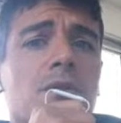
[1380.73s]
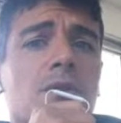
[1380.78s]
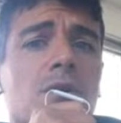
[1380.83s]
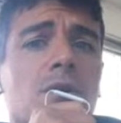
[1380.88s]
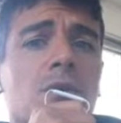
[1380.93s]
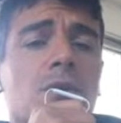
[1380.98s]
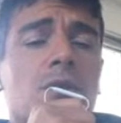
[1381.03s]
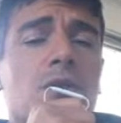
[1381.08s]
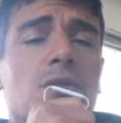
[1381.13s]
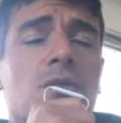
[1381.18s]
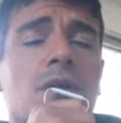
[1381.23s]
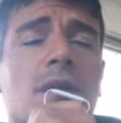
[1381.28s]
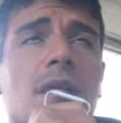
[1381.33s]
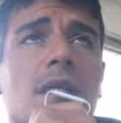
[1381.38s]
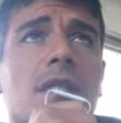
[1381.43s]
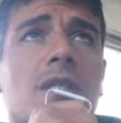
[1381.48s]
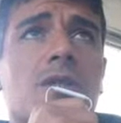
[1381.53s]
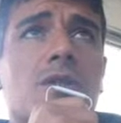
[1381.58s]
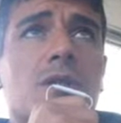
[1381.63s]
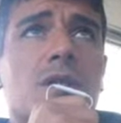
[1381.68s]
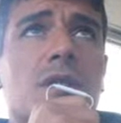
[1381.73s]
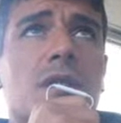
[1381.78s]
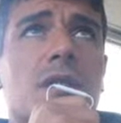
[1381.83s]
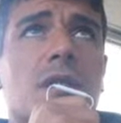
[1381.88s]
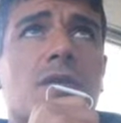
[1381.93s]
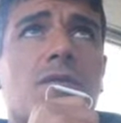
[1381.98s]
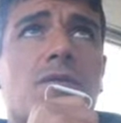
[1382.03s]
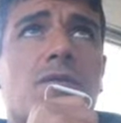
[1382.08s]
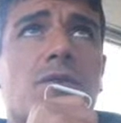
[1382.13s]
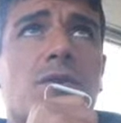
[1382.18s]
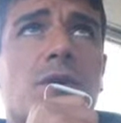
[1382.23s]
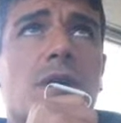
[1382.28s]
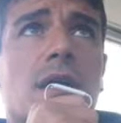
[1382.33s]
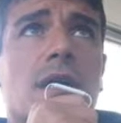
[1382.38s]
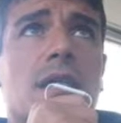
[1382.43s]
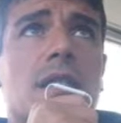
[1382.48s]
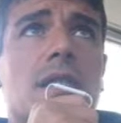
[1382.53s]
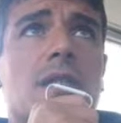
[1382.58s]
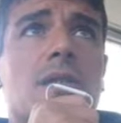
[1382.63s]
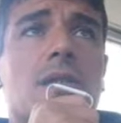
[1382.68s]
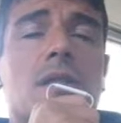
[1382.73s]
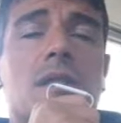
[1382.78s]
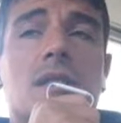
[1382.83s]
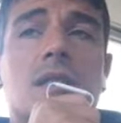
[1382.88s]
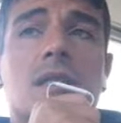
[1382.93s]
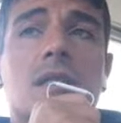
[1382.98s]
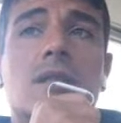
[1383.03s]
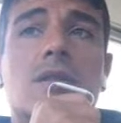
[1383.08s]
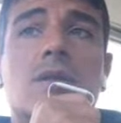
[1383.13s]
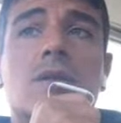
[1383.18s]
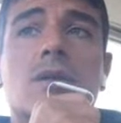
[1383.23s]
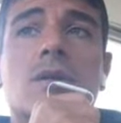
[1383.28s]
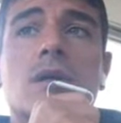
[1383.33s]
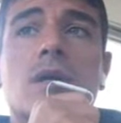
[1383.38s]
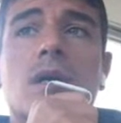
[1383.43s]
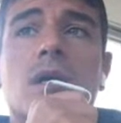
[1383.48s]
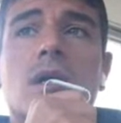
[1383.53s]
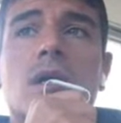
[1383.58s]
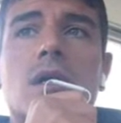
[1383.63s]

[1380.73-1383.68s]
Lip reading: So it was really interesting for us to see the